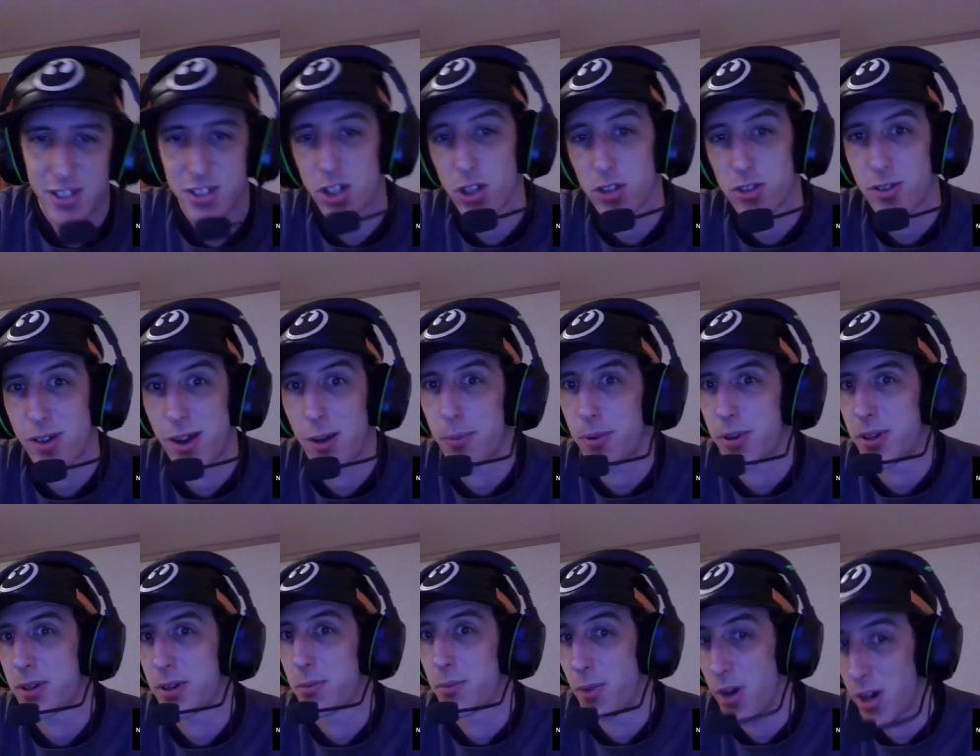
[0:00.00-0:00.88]
It's also
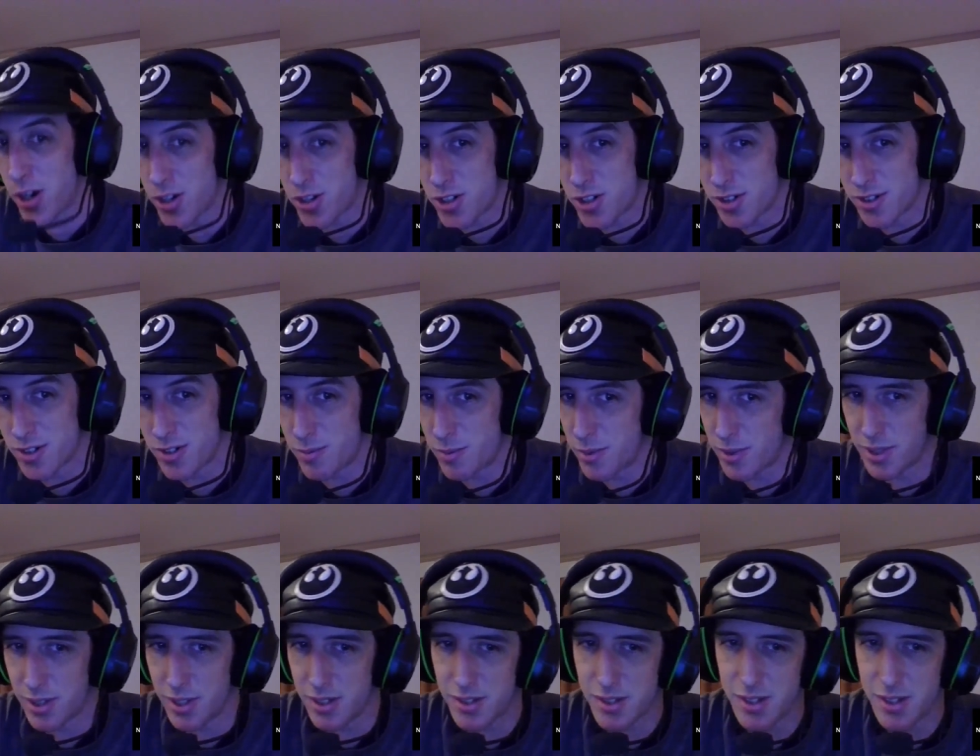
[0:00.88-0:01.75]
happening in March, is what
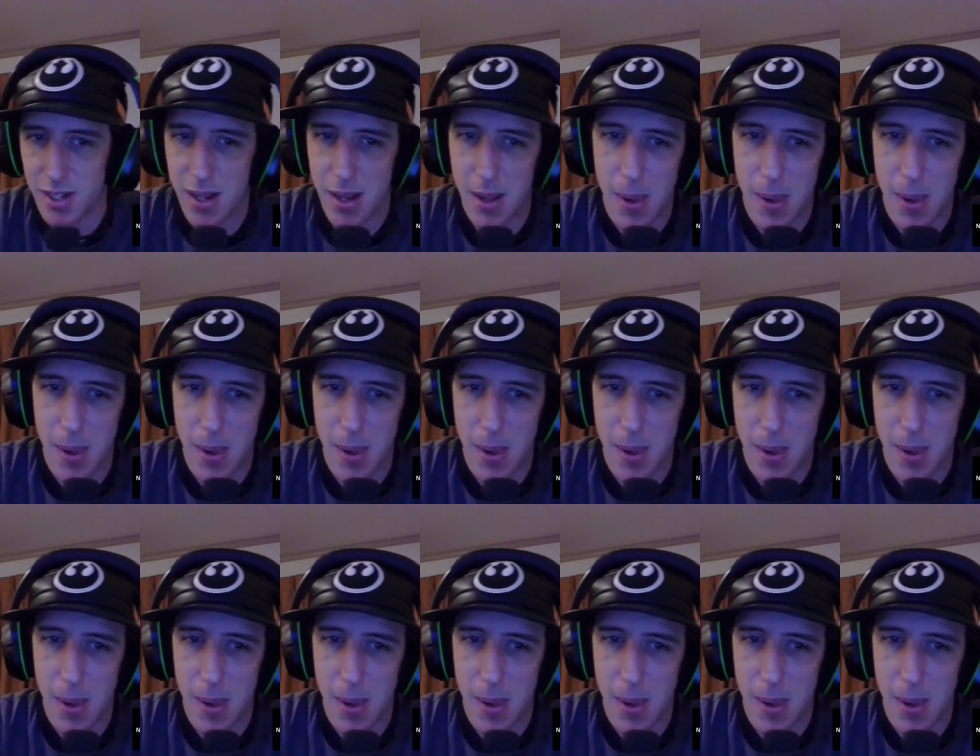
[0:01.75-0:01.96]
it is.